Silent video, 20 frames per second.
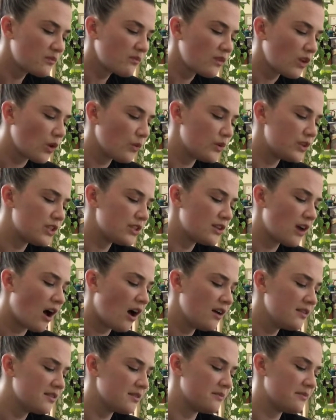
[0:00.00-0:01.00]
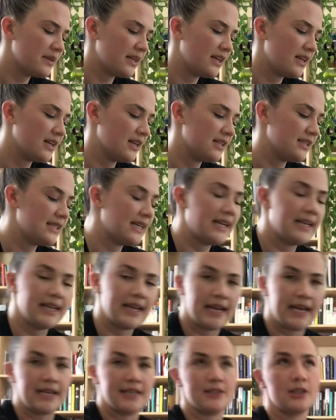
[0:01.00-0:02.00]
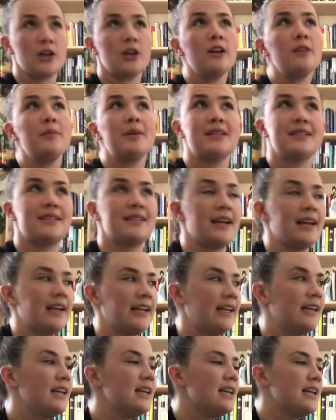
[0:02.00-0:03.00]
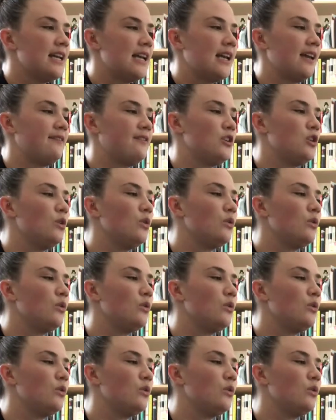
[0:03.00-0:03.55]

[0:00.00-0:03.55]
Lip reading: which is awesome because in a tournament setting, if you